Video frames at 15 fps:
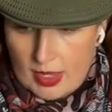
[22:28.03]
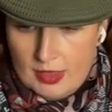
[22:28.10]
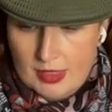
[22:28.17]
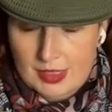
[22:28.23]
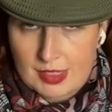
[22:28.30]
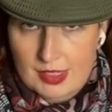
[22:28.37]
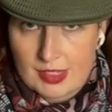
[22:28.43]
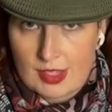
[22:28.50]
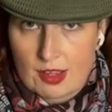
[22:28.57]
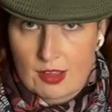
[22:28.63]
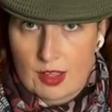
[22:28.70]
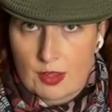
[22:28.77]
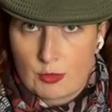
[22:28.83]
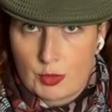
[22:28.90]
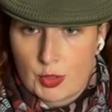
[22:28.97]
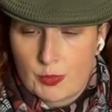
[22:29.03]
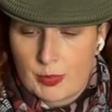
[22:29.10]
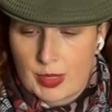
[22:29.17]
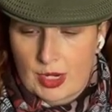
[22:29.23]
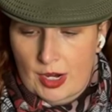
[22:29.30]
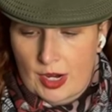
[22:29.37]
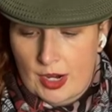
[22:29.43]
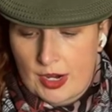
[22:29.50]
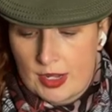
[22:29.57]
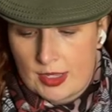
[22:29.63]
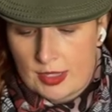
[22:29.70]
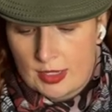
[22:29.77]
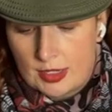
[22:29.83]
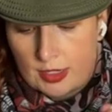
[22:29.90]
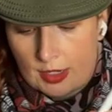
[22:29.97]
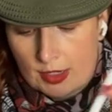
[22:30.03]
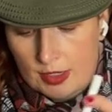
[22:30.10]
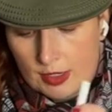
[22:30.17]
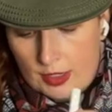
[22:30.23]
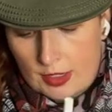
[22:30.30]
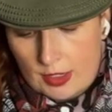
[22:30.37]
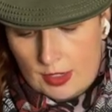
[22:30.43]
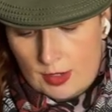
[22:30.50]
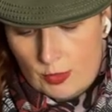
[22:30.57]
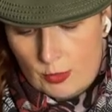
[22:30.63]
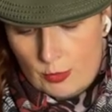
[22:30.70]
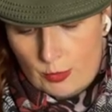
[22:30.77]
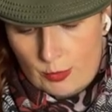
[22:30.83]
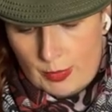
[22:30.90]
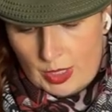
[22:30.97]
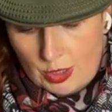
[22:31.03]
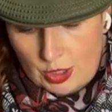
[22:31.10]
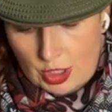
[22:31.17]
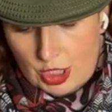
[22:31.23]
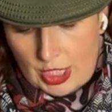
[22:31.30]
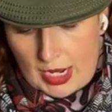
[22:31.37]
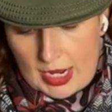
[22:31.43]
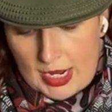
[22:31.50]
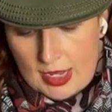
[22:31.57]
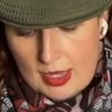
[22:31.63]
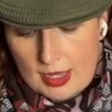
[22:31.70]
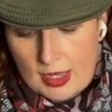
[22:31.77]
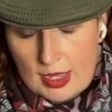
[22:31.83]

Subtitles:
This is a root beer milkshake.